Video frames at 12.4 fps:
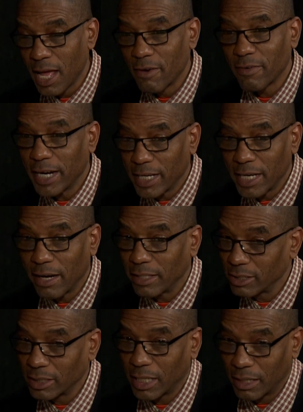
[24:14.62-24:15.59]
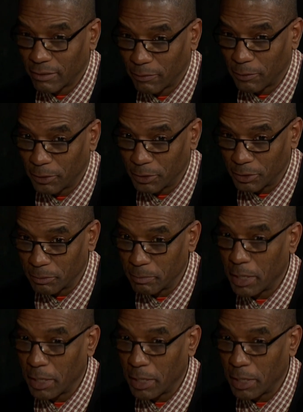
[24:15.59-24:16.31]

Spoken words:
Right now, I just can't afford you.